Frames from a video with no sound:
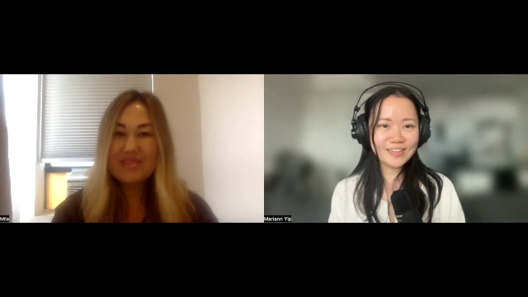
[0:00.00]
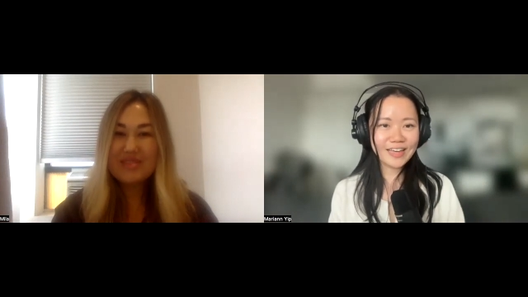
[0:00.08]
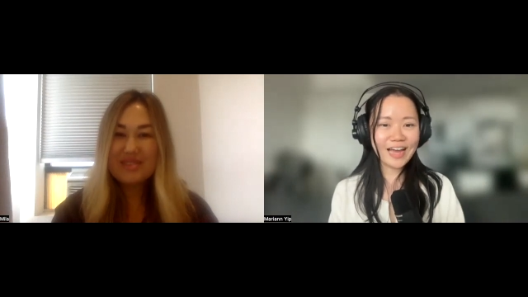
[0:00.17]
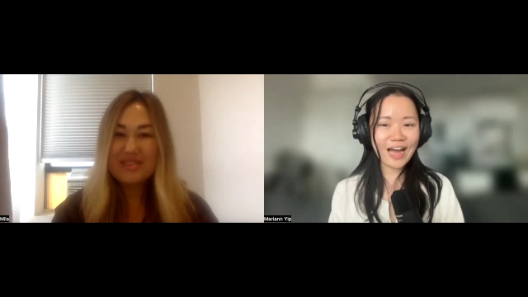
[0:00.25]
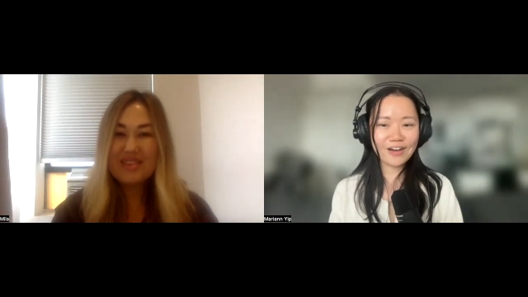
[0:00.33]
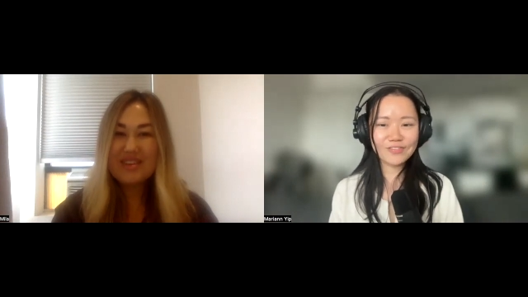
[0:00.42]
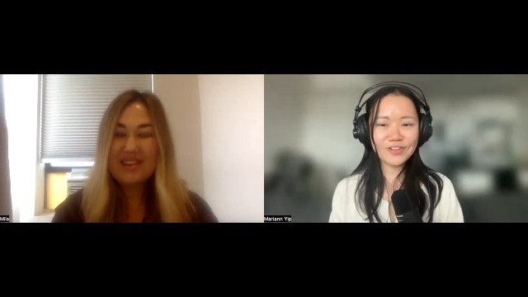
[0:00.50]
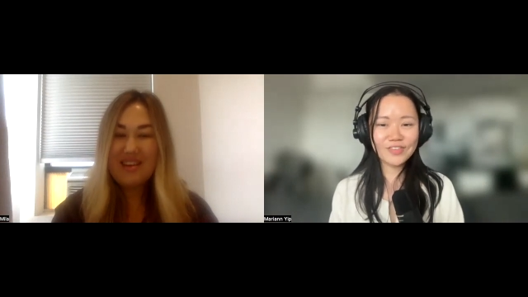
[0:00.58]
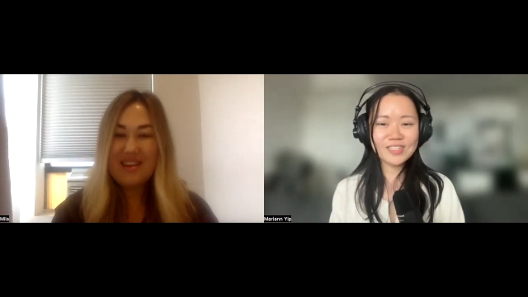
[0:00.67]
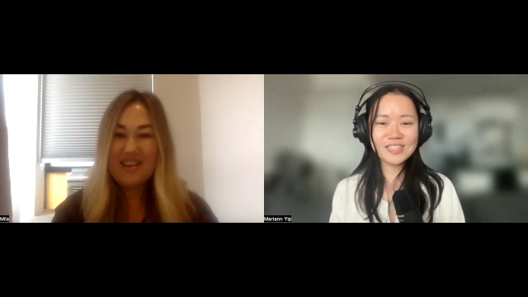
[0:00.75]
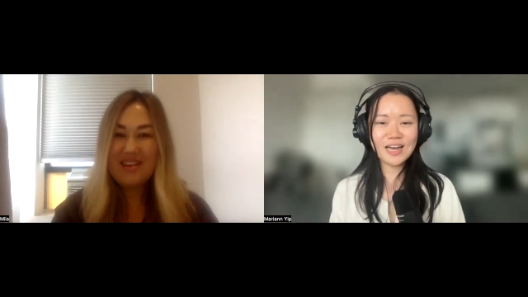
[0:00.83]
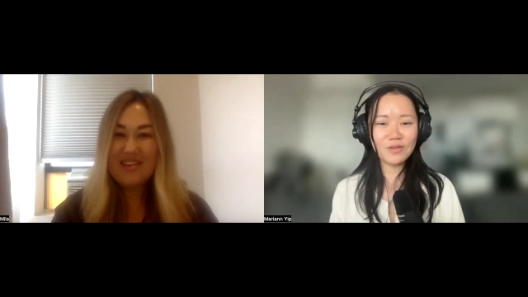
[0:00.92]
Speaker 1: Like after
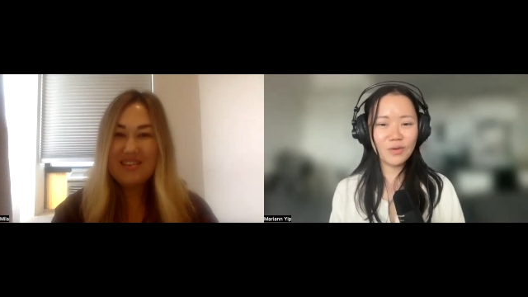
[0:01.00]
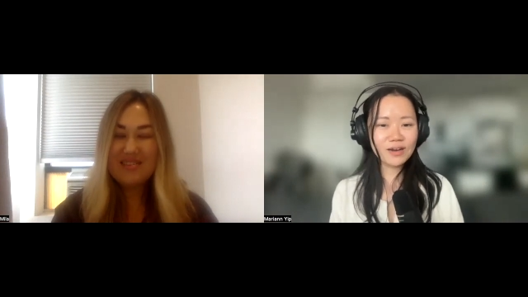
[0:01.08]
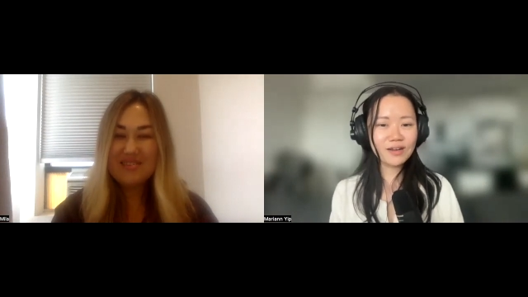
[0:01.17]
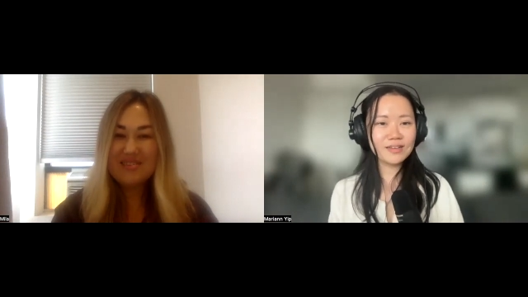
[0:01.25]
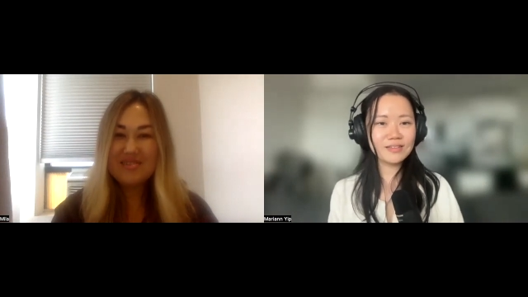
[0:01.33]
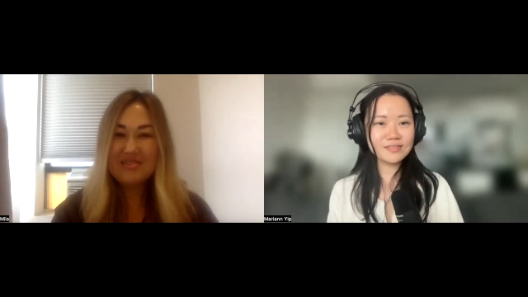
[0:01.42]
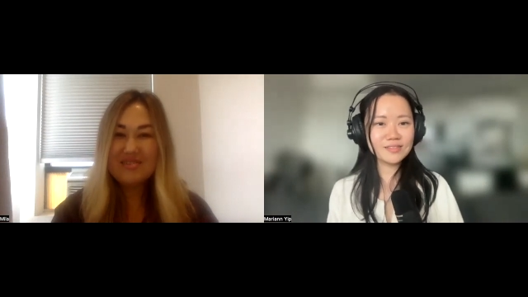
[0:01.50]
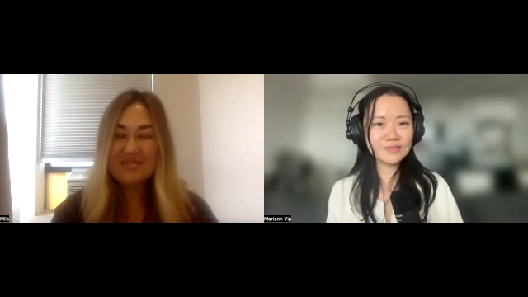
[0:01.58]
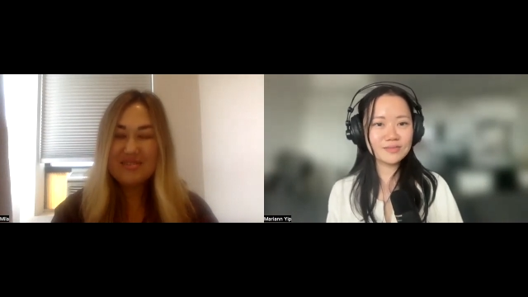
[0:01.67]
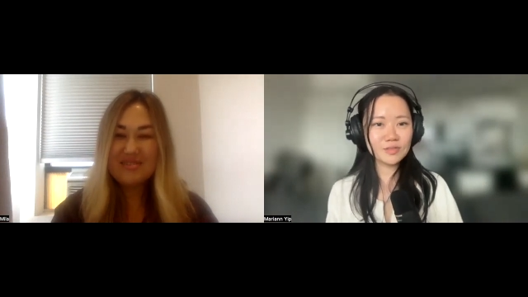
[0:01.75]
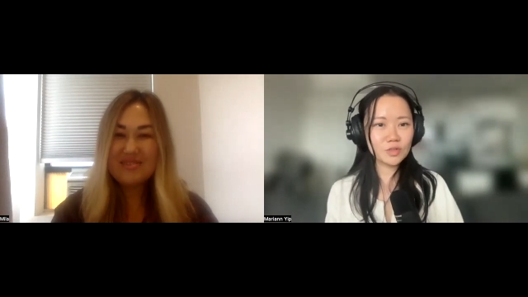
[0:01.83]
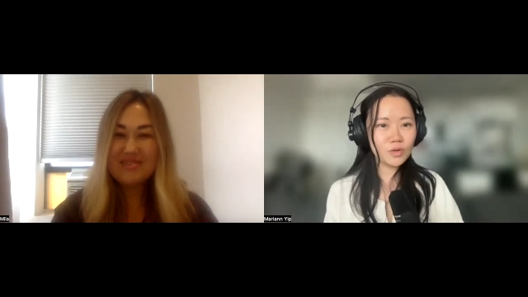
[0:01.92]
this, I want to
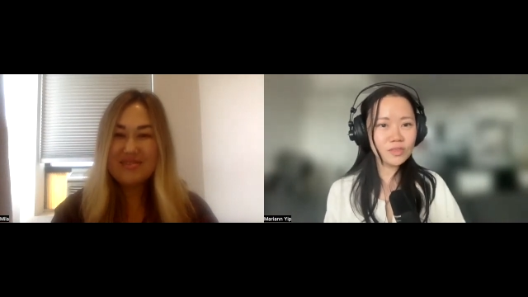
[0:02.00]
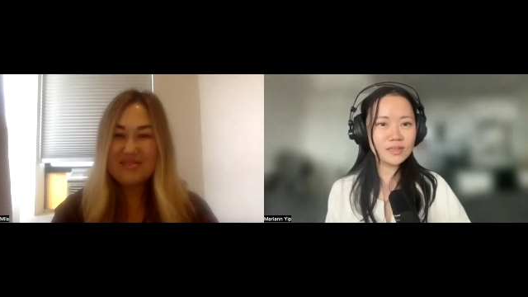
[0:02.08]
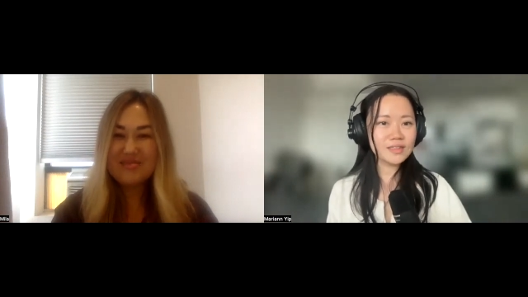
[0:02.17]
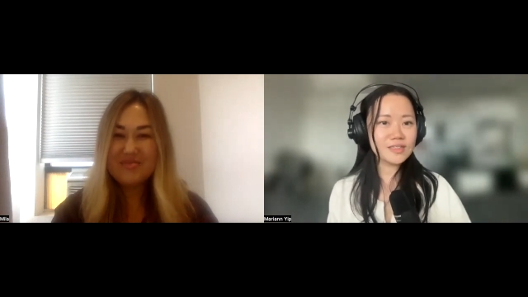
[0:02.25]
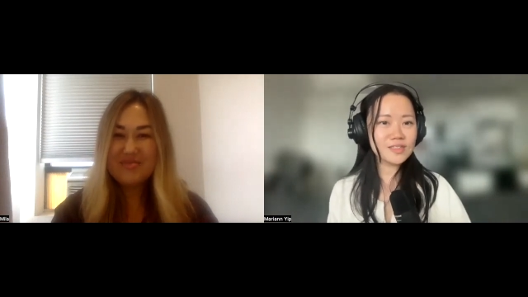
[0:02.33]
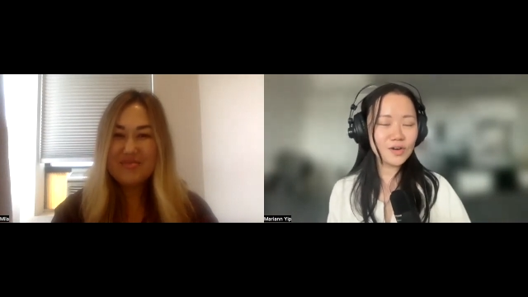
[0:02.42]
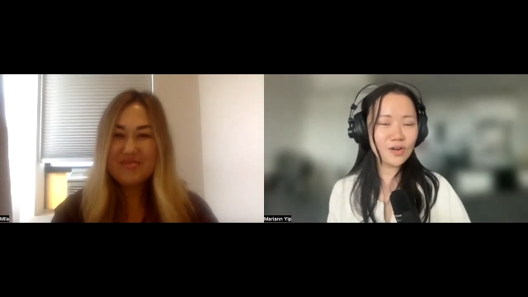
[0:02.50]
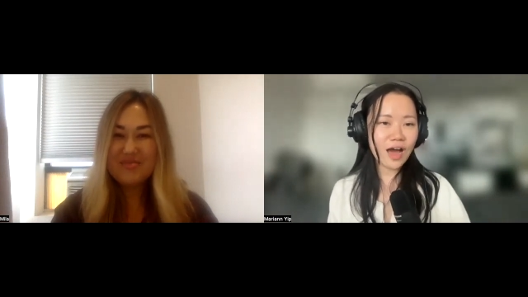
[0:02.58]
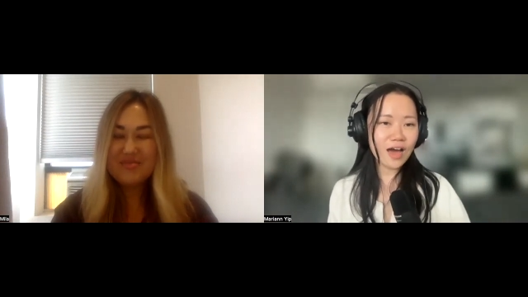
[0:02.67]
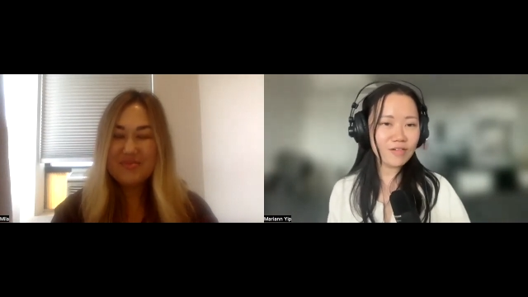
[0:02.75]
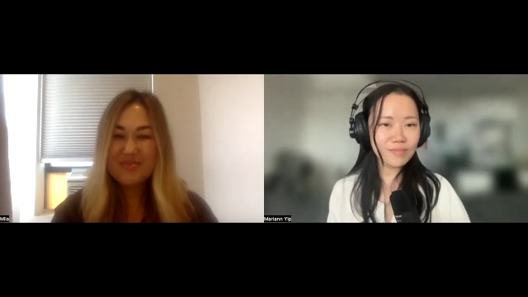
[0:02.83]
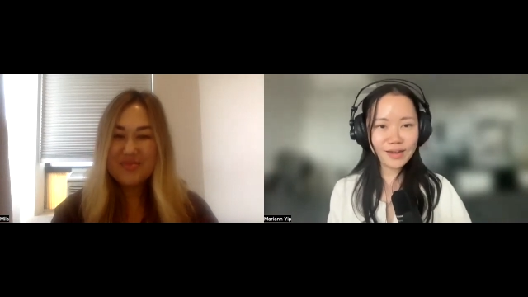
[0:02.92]
do things, you know,
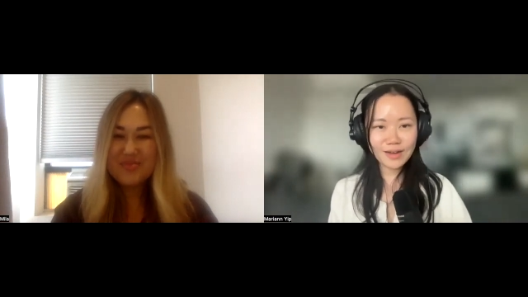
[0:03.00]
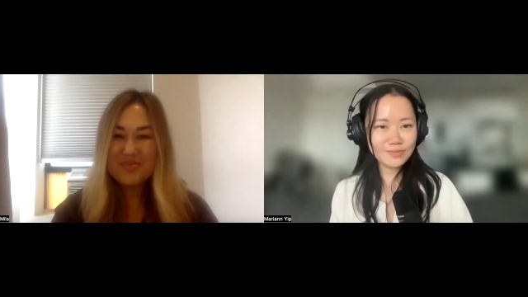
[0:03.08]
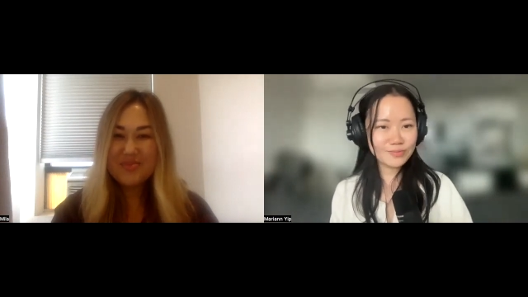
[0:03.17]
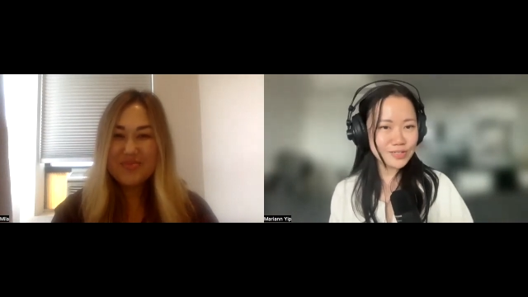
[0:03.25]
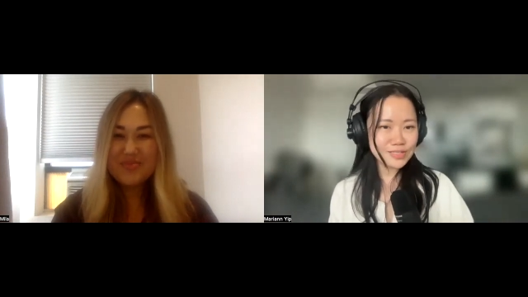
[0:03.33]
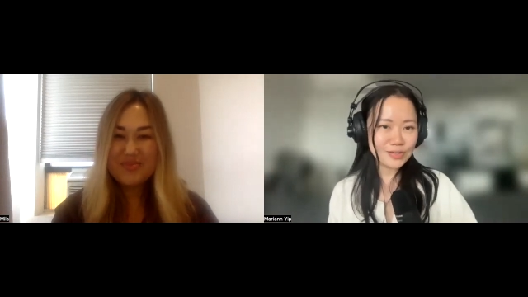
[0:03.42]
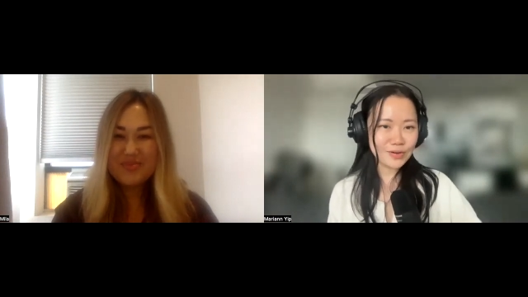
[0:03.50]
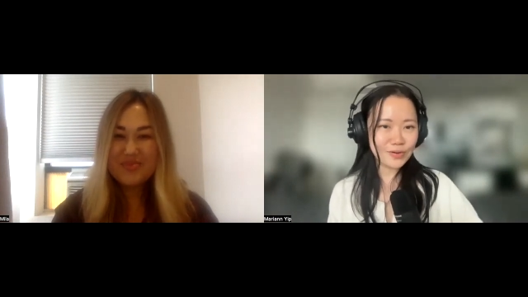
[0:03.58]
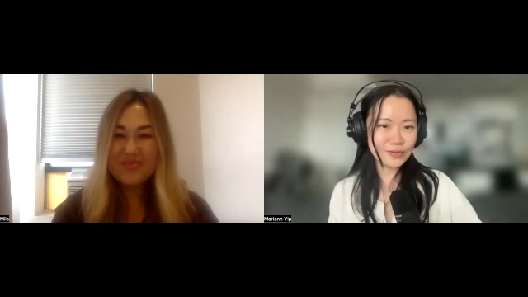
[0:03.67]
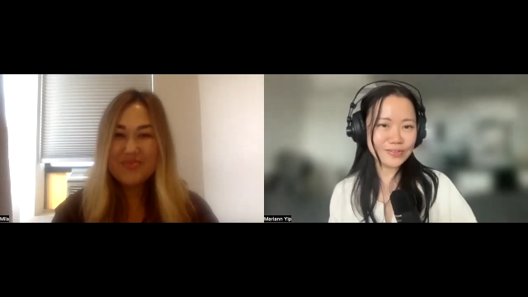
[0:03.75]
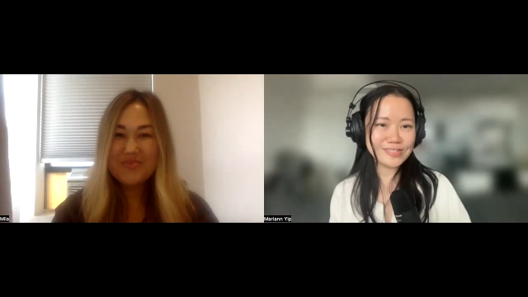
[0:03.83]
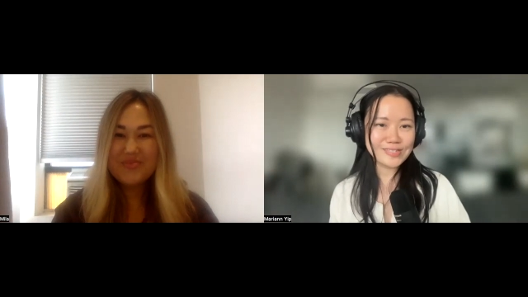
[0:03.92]
out of my comfort
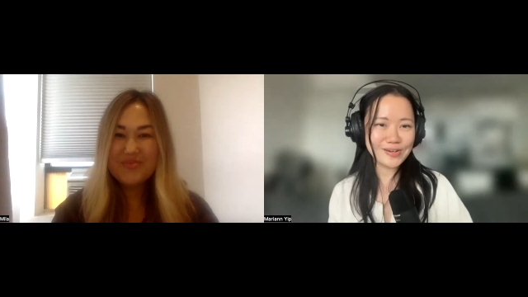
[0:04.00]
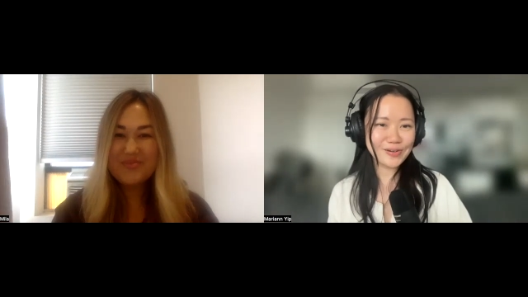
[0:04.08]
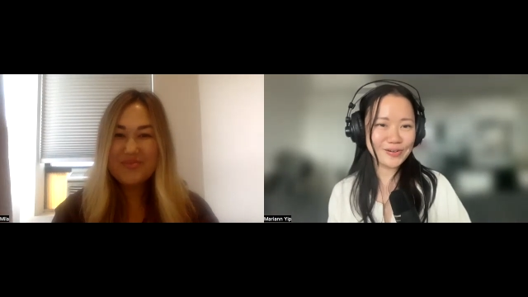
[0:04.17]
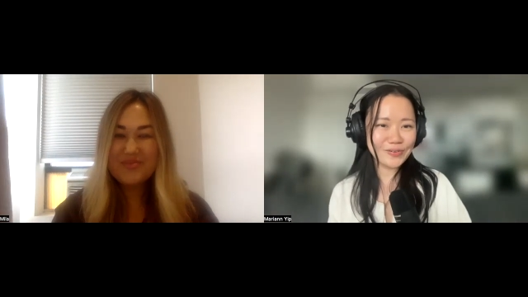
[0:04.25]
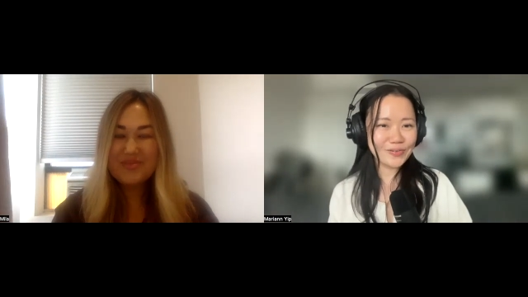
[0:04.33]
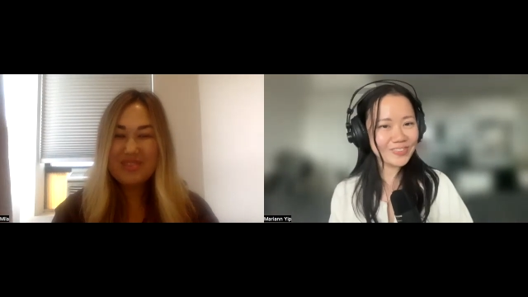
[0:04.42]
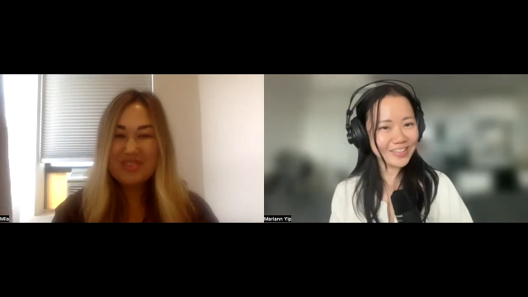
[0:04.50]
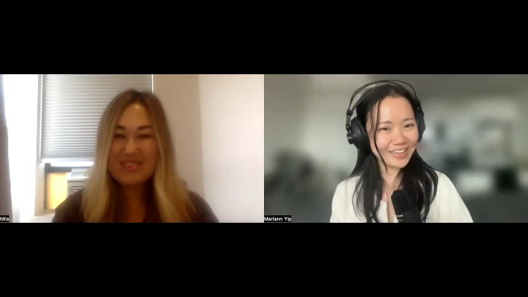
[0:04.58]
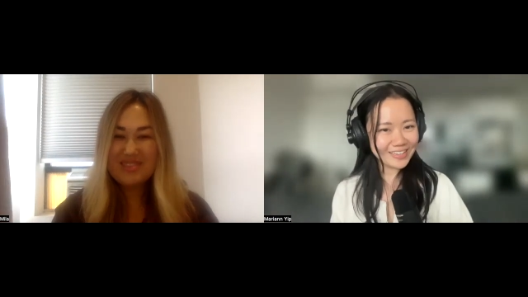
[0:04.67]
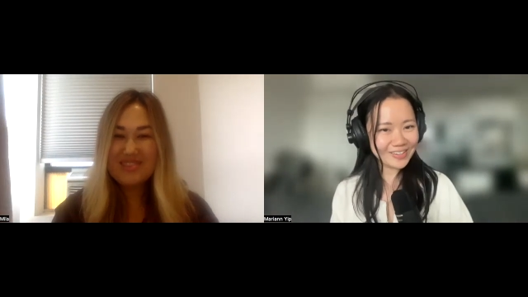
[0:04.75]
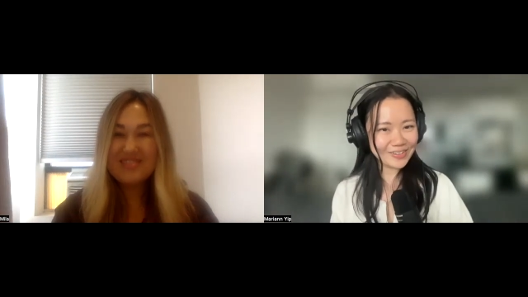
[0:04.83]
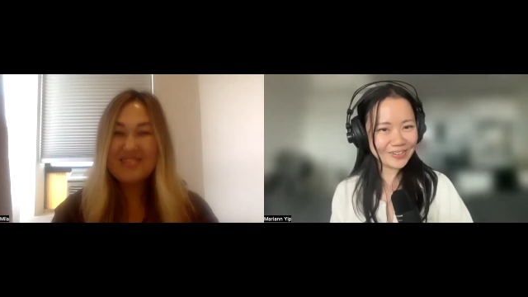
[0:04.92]
zone. So
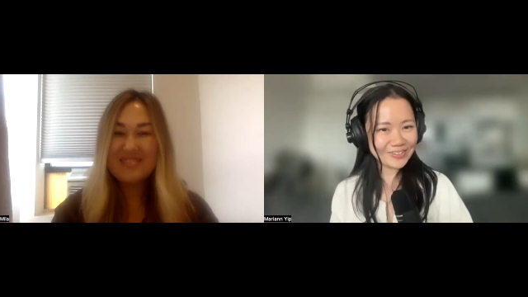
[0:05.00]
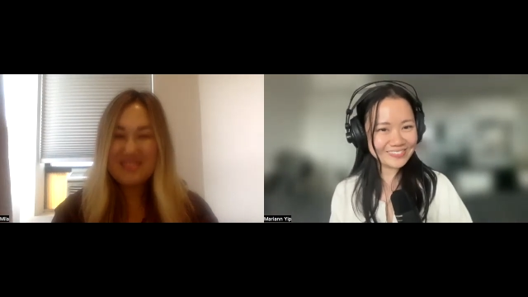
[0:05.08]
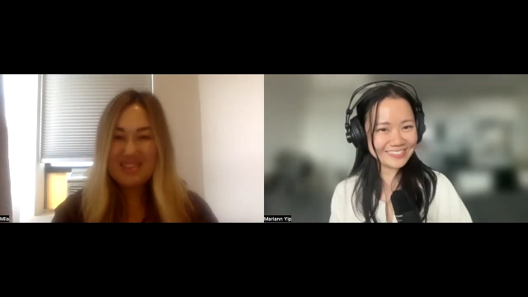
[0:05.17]
thank you.